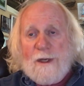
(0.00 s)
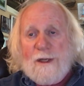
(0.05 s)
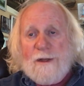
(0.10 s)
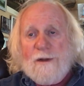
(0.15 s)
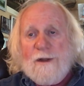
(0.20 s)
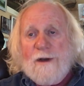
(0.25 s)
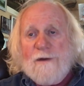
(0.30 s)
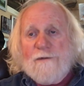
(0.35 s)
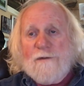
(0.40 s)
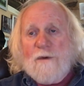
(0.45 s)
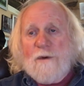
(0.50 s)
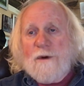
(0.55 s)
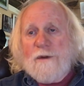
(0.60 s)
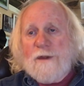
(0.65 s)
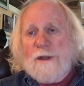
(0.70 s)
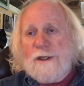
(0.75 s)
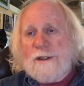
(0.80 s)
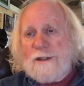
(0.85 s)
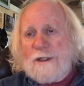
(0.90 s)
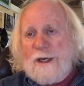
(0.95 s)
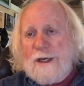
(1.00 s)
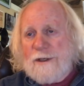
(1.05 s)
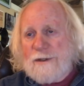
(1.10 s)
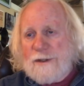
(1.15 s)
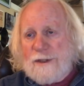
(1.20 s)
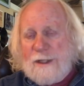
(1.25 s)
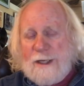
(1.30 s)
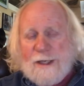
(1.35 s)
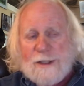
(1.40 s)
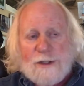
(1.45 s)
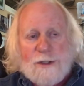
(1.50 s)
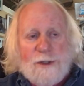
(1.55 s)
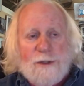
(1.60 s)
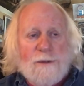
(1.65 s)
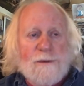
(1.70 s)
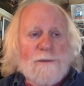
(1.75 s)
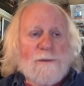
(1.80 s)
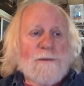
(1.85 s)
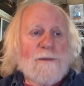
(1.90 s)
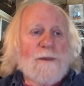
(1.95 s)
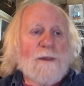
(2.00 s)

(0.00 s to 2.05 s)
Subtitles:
and therefore the entire statute.